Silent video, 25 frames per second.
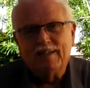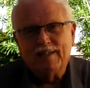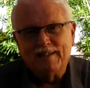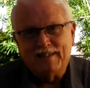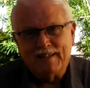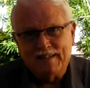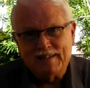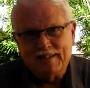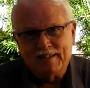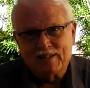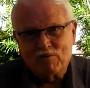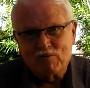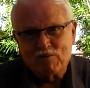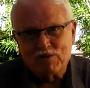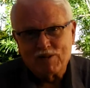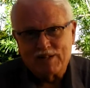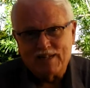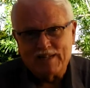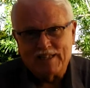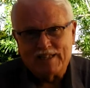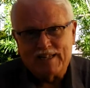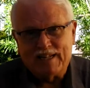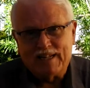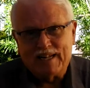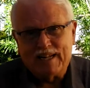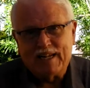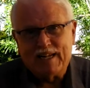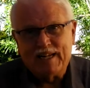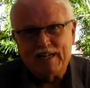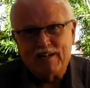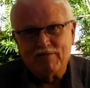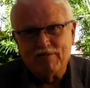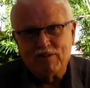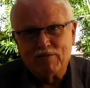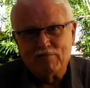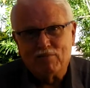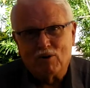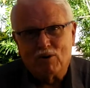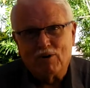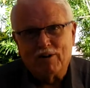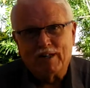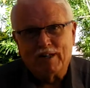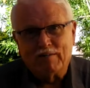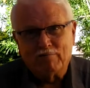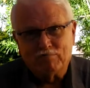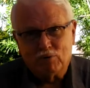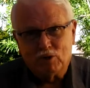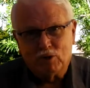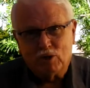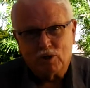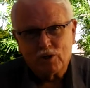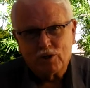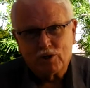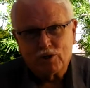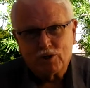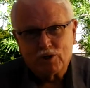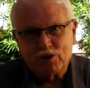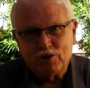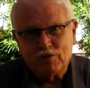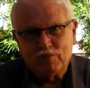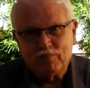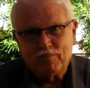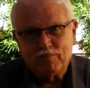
Then there was the day of the burning bush.